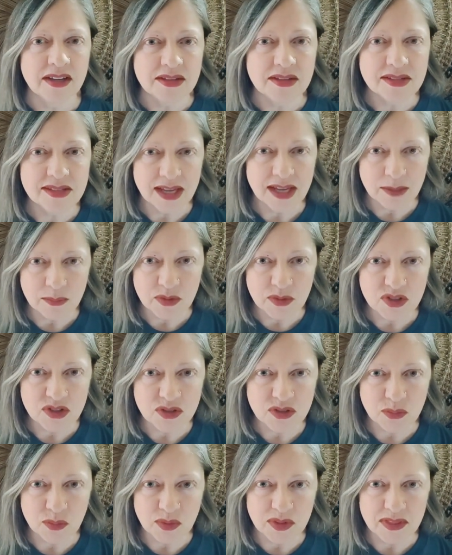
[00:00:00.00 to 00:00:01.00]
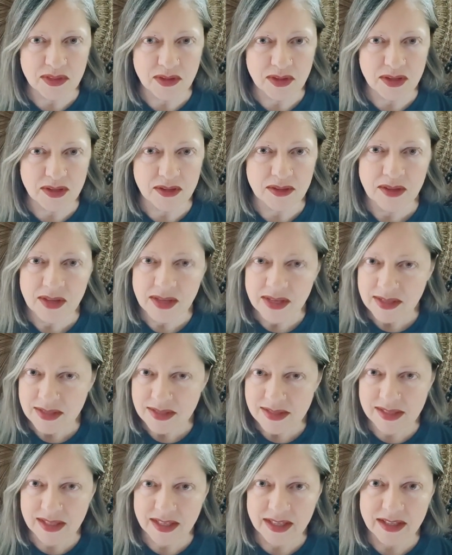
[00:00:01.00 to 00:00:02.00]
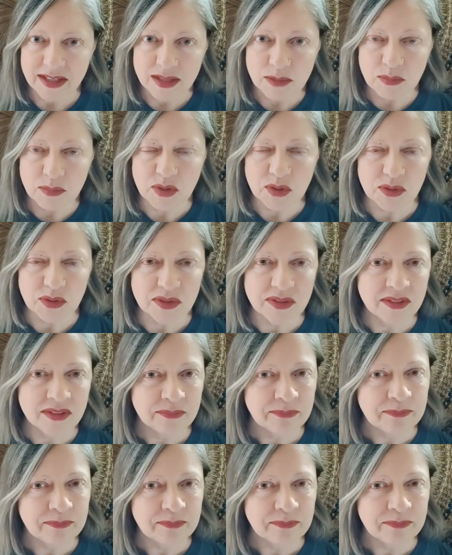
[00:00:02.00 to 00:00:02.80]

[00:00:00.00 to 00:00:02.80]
sandwiched with the sun and the moon